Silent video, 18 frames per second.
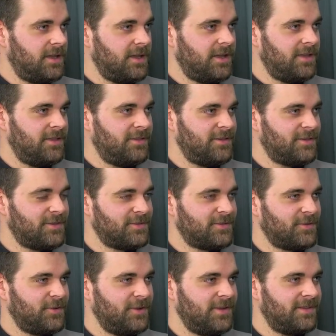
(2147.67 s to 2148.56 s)
And this
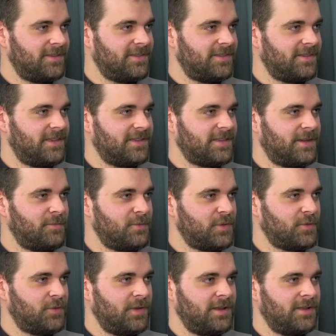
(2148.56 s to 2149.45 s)
great St.
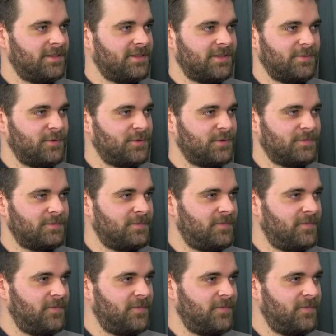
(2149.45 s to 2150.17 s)
Thomas Aquinas, the most